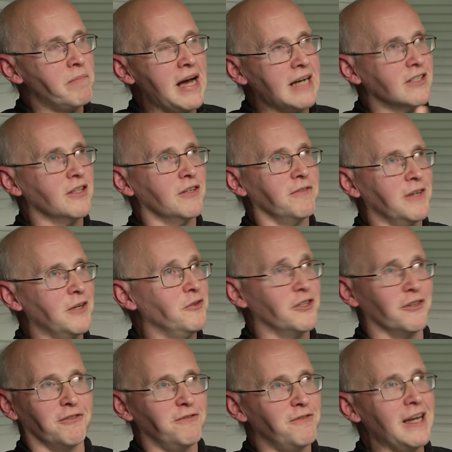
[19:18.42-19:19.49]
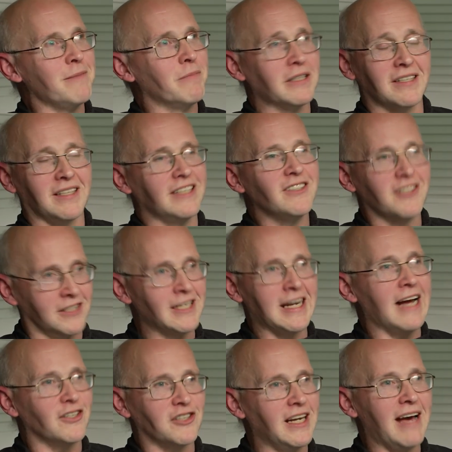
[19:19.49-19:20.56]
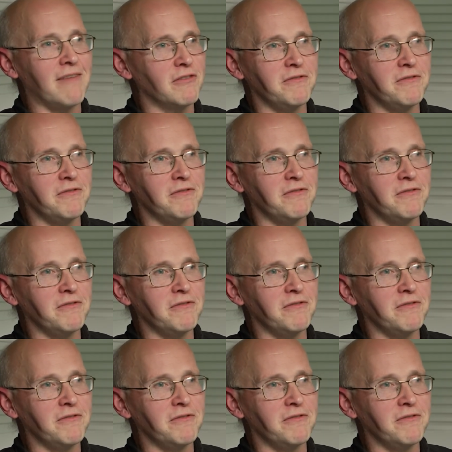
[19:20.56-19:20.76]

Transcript: Back to the Future famously doesn't actually have a